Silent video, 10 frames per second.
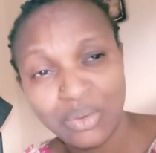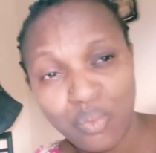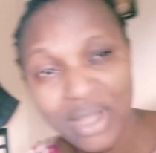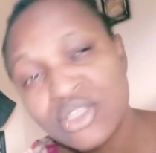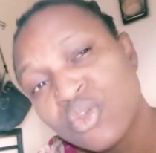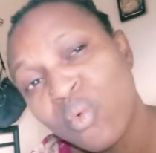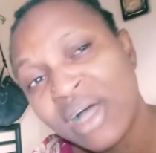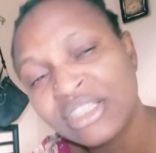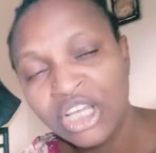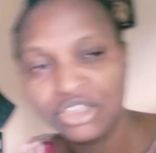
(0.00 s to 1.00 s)
the wealth you
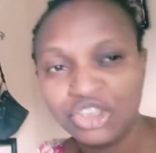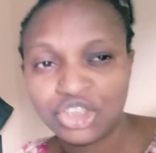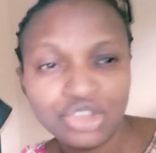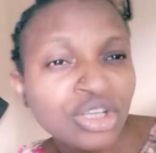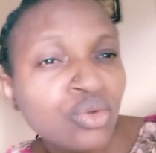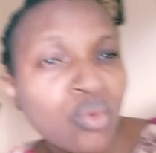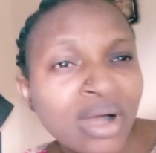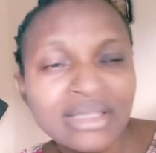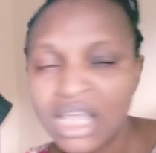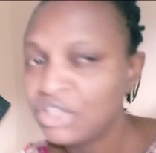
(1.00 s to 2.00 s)
want, the children you
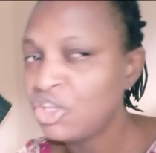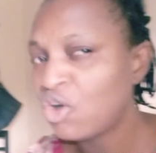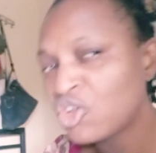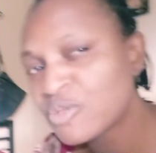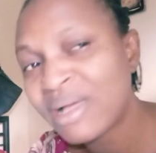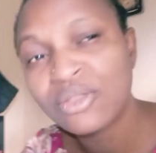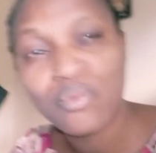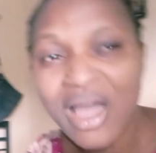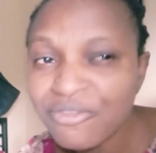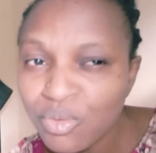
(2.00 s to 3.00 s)
want, the husband, the
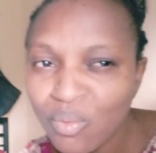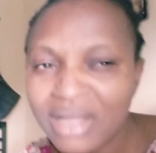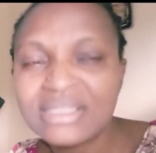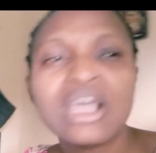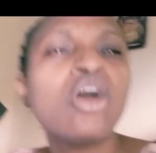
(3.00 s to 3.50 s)
wife you want,